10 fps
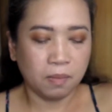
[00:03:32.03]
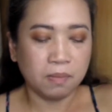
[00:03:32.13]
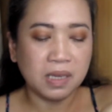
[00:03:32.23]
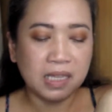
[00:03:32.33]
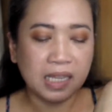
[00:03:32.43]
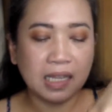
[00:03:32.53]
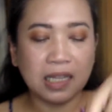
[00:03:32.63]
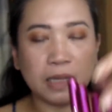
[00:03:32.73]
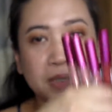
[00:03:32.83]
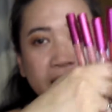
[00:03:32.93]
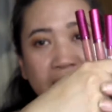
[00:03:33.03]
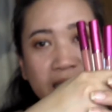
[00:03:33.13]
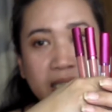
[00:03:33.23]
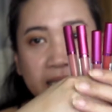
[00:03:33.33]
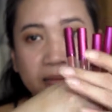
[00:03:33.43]
mini
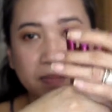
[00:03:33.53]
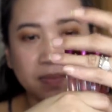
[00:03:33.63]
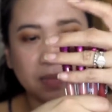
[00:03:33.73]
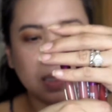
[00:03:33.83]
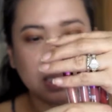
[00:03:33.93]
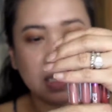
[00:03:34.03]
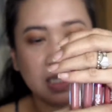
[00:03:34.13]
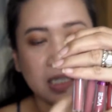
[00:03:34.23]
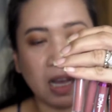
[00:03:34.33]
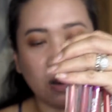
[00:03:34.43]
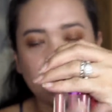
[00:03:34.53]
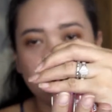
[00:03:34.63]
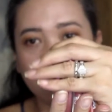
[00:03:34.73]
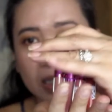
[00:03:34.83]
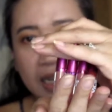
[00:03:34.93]
lipsticks. This is how it
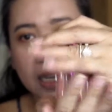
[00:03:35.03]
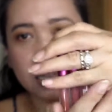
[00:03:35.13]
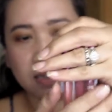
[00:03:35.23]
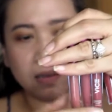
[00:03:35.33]
looks like,